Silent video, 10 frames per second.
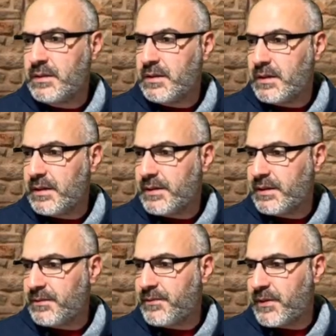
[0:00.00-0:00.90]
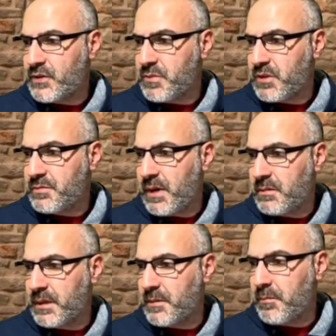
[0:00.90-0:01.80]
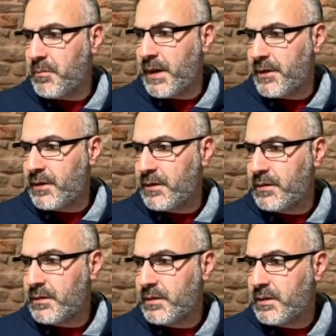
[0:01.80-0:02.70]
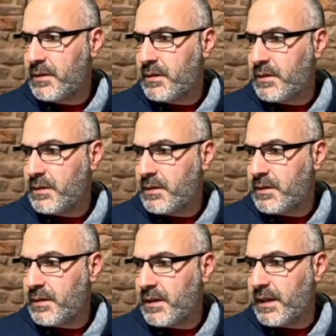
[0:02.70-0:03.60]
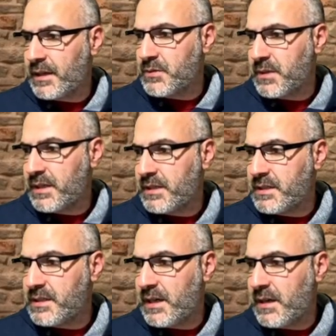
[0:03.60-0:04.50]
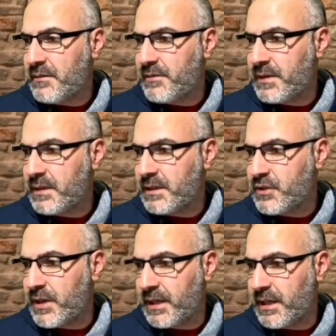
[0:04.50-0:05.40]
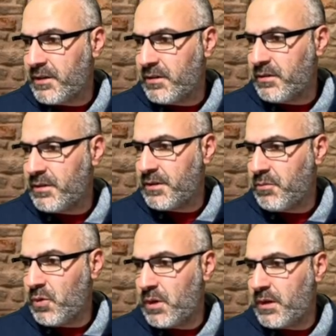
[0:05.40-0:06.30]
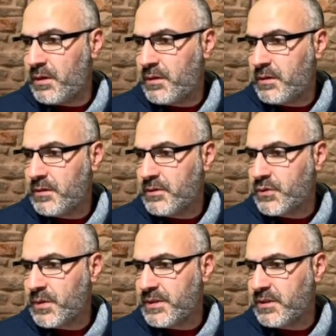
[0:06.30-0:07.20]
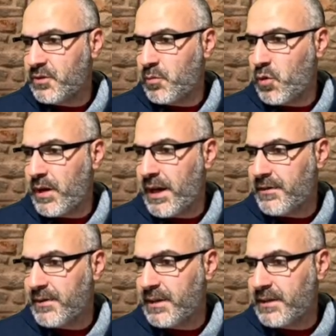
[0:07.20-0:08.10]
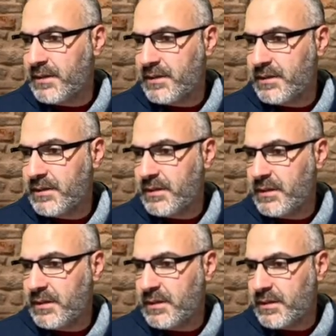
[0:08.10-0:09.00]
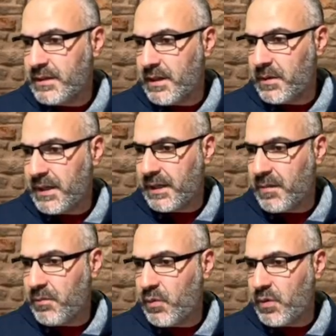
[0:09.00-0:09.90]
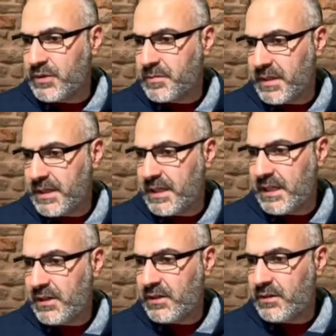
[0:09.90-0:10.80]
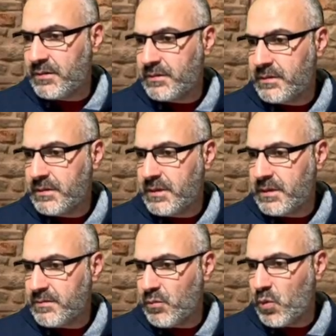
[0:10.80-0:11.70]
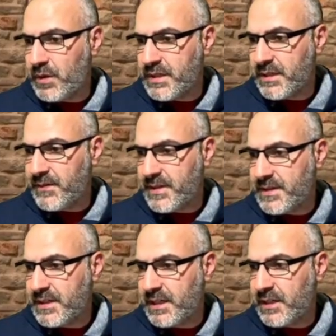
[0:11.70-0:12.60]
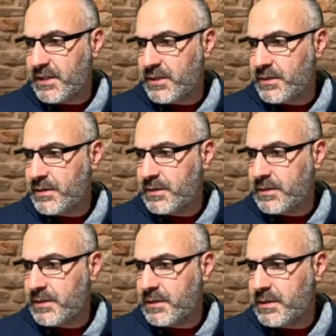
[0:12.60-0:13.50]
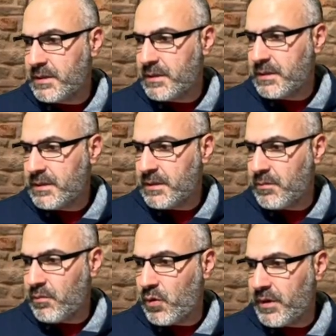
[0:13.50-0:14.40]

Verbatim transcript: I think the first build's probably going to be better. Yeah, because we can definitely try to get a little more... Squeeze a little more out of it. Yeah, we can get more speed here. More defense here. More